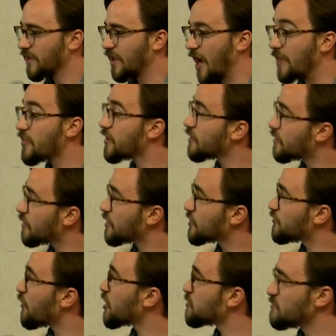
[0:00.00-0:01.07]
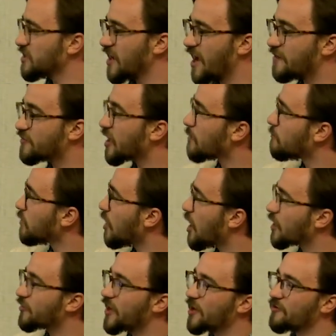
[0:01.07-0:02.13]
And then as far as me, I've got a
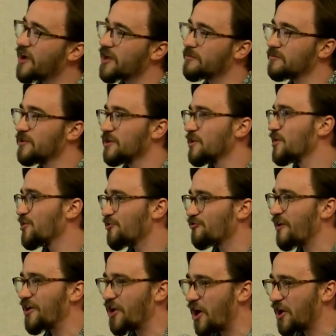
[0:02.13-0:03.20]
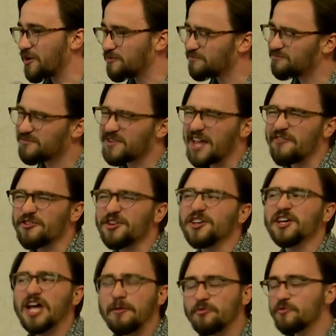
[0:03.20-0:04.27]
blog that I write on every
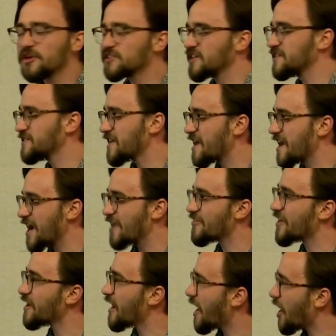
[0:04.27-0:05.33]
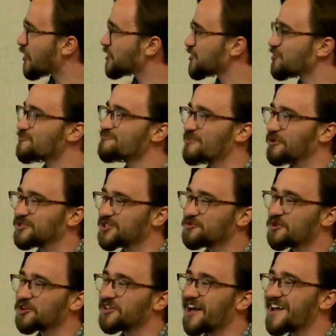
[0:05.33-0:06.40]
couple weeks, I'd say, and then I also post to
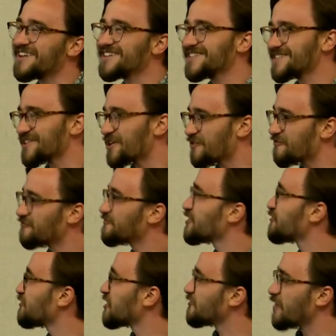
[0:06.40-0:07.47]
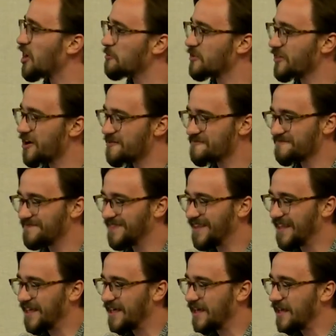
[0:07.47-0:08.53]
Twitter a lot, so feel free to follow me there.
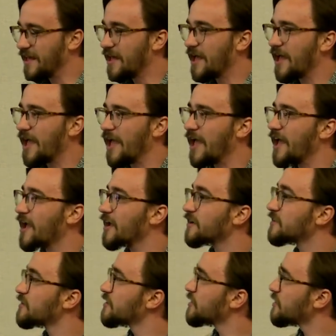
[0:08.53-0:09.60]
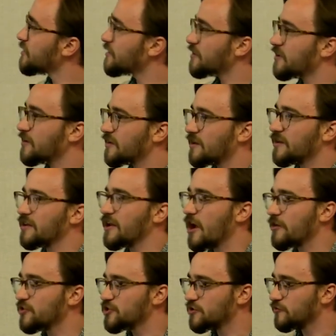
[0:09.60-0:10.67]
And now
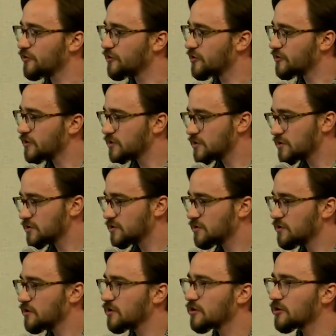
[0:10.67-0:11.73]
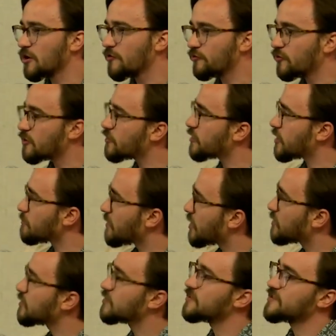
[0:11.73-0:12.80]
that you've learned this, go forth and
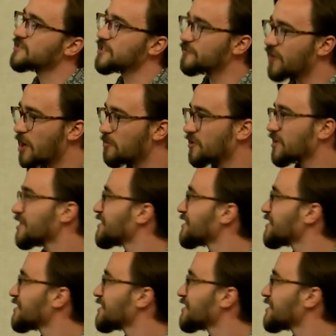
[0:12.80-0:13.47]
make Steve happy.